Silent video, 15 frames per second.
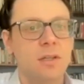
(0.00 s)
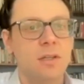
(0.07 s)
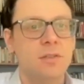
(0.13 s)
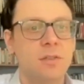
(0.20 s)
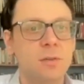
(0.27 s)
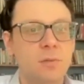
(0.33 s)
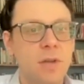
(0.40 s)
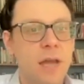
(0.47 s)

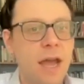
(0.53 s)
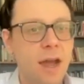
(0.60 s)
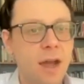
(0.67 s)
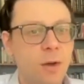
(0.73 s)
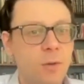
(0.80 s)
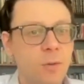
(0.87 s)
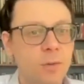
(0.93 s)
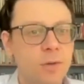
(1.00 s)
So
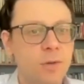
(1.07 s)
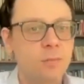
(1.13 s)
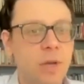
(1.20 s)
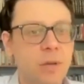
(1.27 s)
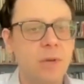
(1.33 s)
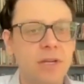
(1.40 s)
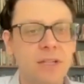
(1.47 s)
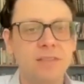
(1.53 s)
now
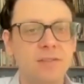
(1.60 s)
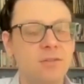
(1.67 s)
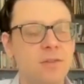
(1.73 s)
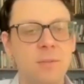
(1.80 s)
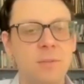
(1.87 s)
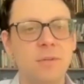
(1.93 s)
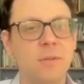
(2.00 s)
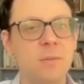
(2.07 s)
Maimonides
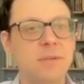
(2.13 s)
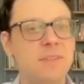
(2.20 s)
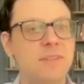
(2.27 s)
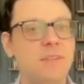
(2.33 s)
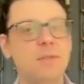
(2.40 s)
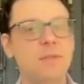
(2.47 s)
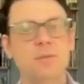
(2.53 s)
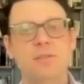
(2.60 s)
describes
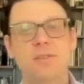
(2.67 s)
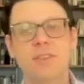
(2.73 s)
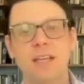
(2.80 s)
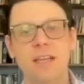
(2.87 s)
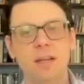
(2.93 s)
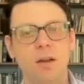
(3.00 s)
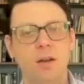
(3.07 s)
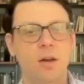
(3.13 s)
when you
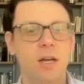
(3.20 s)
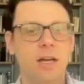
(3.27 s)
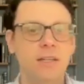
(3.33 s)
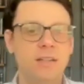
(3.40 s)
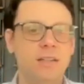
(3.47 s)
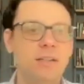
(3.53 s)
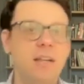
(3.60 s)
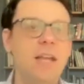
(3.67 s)
think
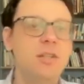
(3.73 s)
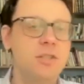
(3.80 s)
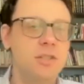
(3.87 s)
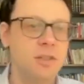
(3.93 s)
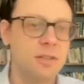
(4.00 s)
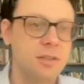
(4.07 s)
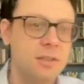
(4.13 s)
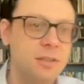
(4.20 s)
on
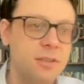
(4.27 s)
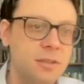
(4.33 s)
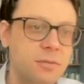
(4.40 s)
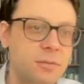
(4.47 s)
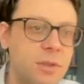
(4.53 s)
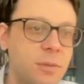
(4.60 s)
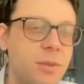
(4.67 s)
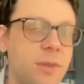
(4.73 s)
nature,
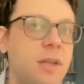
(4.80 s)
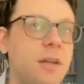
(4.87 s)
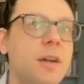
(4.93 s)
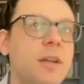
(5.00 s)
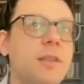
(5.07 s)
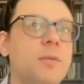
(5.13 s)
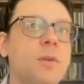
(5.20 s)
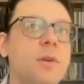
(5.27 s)
when you think
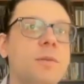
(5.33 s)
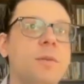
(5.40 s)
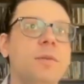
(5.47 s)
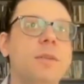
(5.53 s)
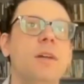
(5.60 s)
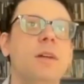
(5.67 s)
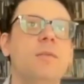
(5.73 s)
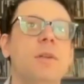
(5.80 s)
on the world, when you
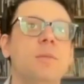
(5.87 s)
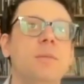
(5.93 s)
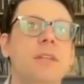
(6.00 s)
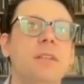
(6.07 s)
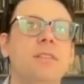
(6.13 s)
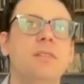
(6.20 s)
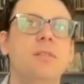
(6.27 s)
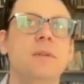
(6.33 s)
think on what it
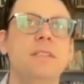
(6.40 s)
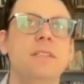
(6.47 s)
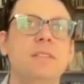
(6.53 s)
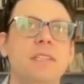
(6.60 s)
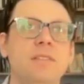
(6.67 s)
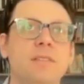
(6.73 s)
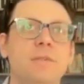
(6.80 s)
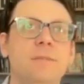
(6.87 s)
means to
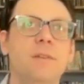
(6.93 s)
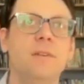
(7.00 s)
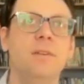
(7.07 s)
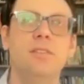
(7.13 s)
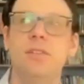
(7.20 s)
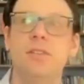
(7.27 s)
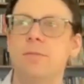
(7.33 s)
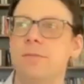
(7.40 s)
exist,
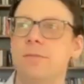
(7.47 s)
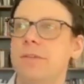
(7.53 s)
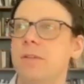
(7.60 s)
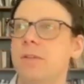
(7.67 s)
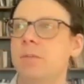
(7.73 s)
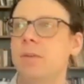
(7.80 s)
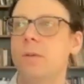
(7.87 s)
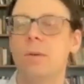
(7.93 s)
first you're
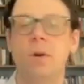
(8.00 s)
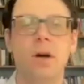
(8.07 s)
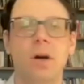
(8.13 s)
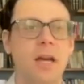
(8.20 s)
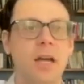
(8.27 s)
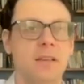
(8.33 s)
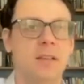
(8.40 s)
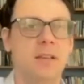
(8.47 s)
filled with
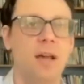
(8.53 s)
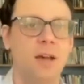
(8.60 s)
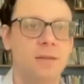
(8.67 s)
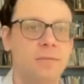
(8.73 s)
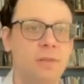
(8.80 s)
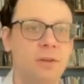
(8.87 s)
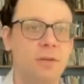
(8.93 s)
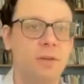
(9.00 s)
awe and
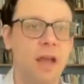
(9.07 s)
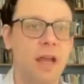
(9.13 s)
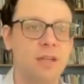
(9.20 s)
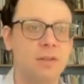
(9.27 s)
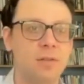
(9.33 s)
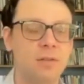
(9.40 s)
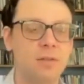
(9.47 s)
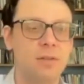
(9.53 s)
love and
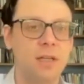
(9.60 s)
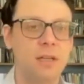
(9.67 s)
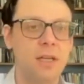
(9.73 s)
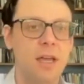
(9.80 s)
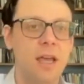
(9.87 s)
gratitude.